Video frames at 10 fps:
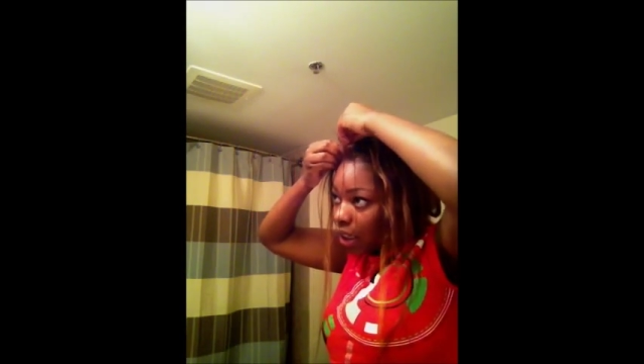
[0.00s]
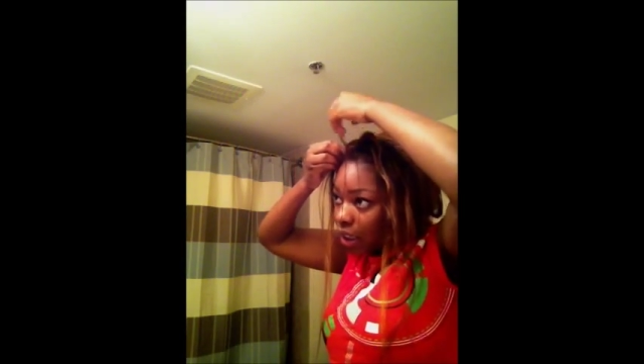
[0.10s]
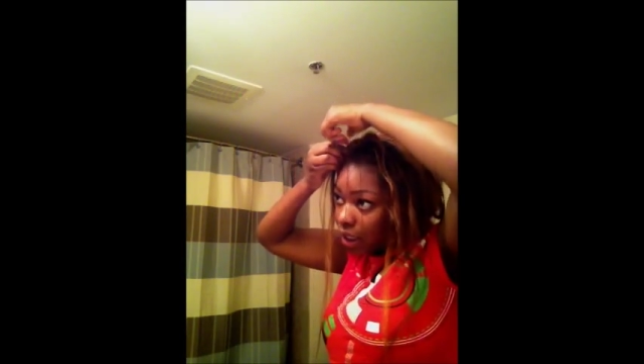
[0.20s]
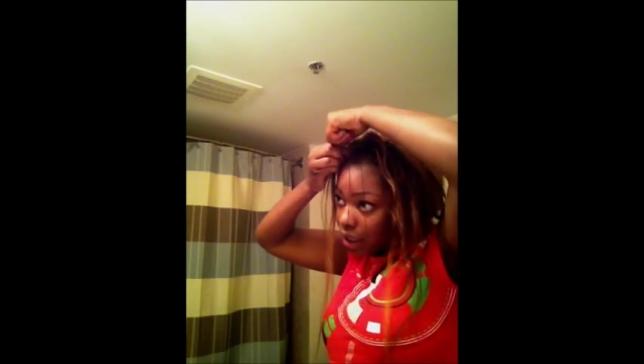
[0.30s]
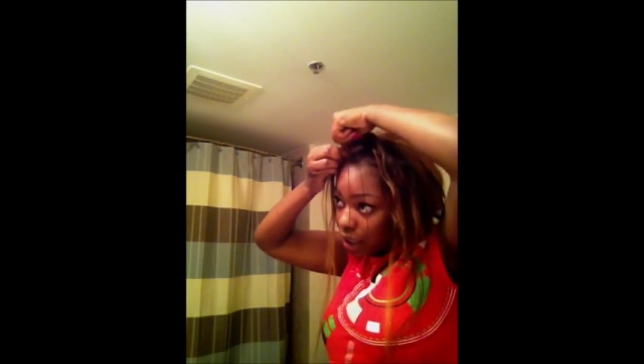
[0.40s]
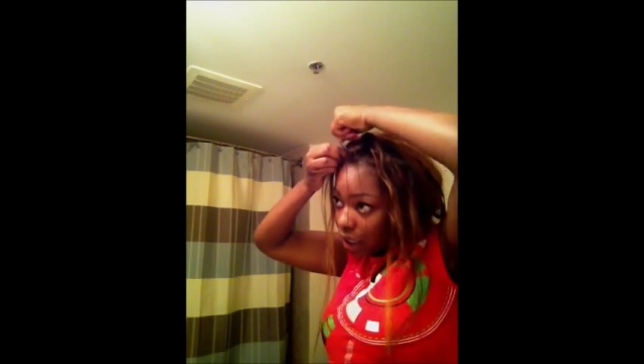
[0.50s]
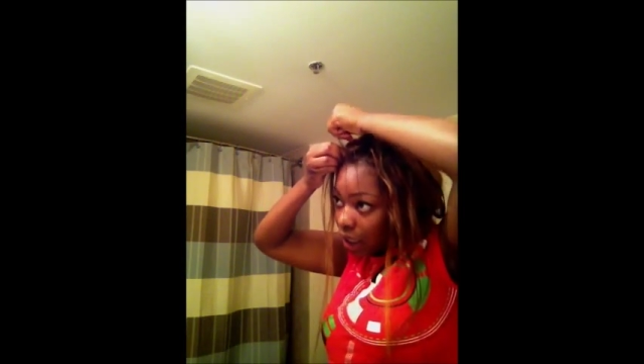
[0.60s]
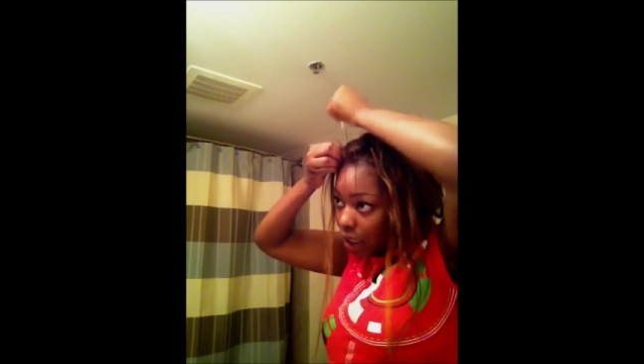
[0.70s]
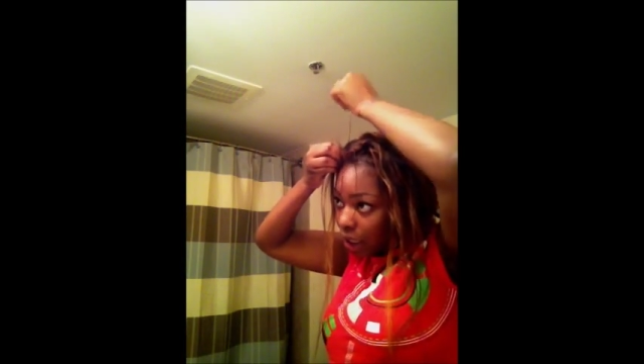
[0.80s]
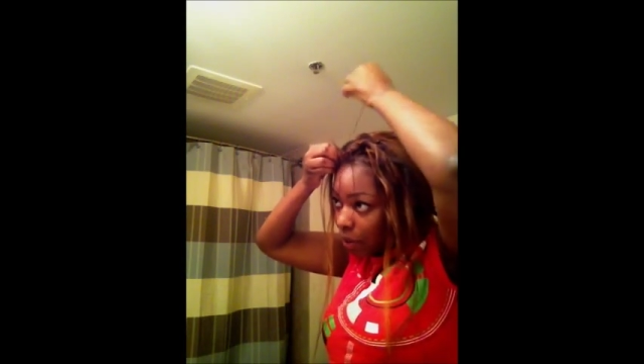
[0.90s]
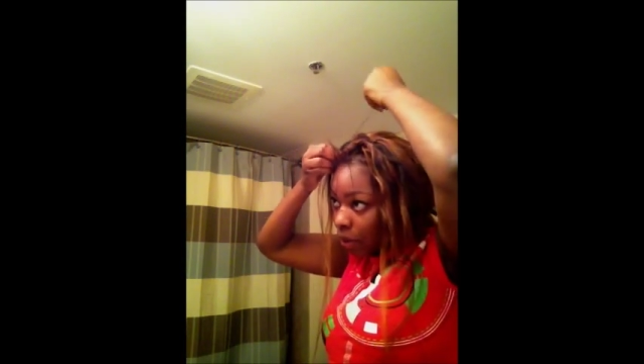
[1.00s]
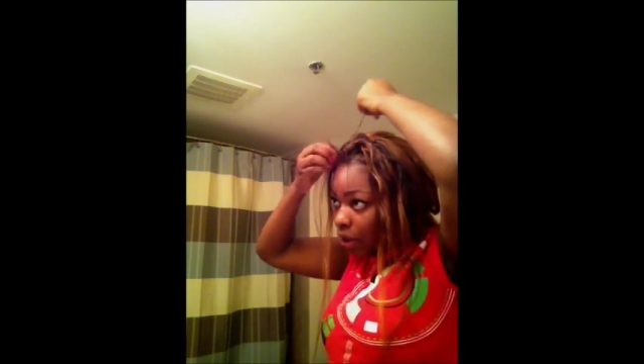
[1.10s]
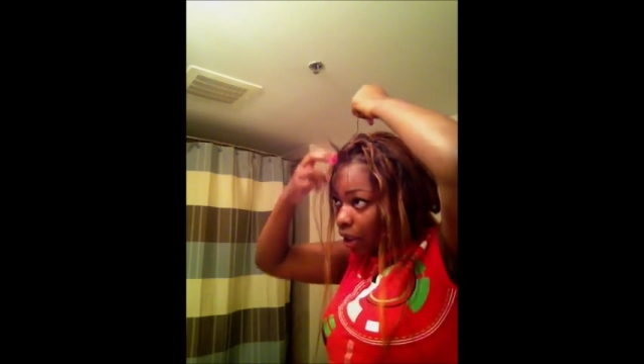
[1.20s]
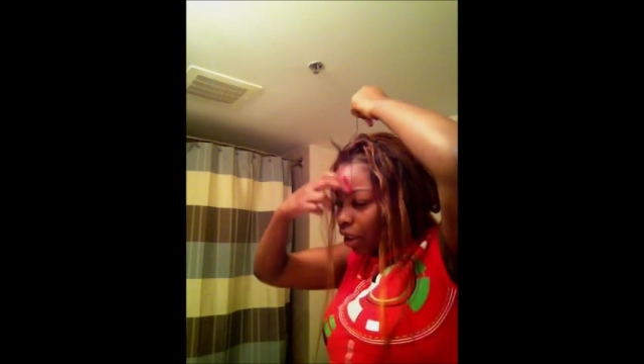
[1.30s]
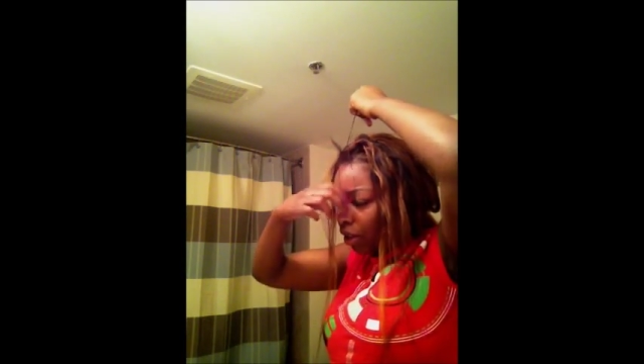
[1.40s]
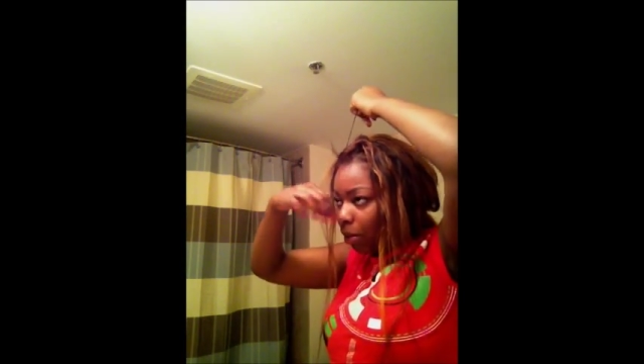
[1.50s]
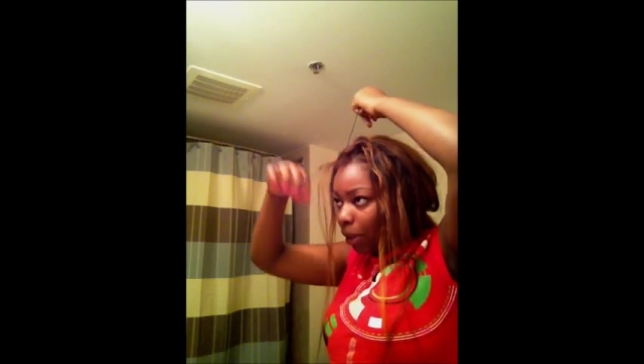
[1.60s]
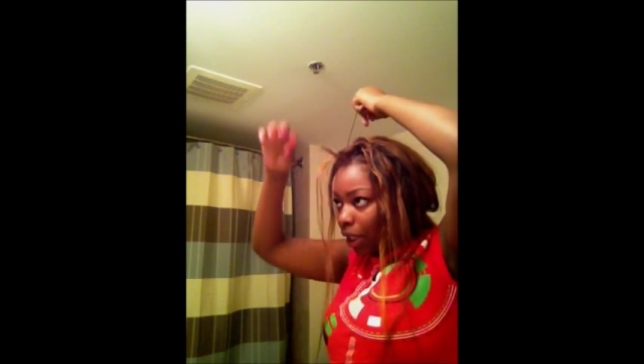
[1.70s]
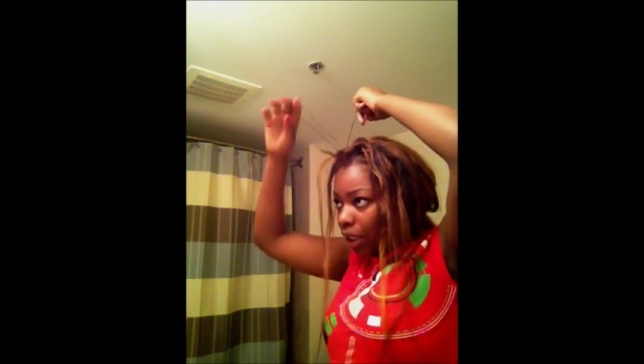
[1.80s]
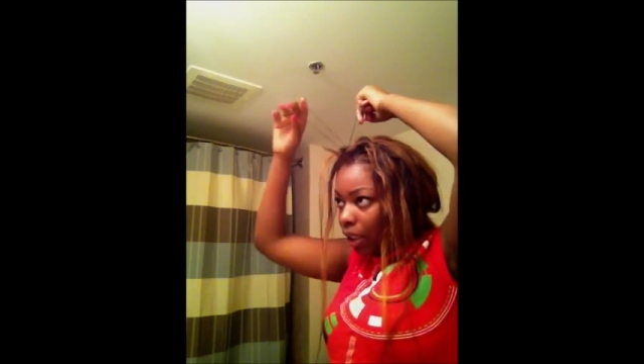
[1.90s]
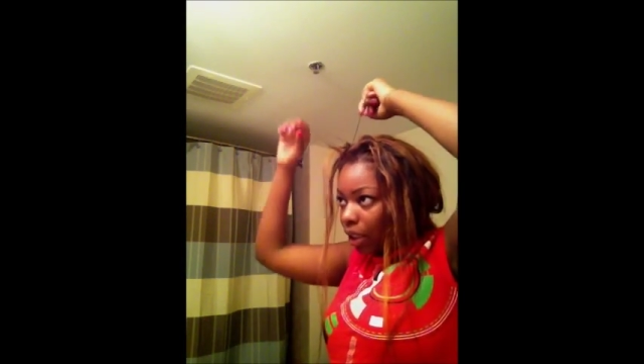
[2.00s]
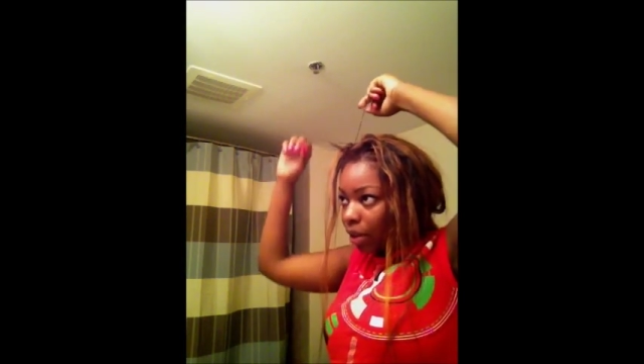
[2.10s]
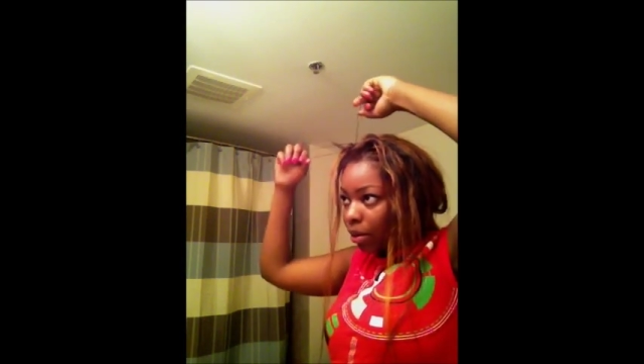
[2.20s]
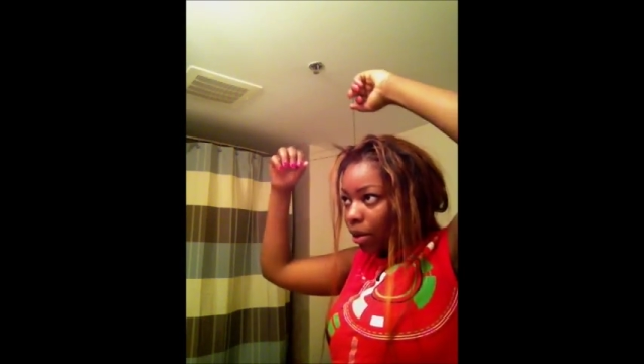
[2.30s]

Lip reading: Because it's late, I'm just going to go to bed.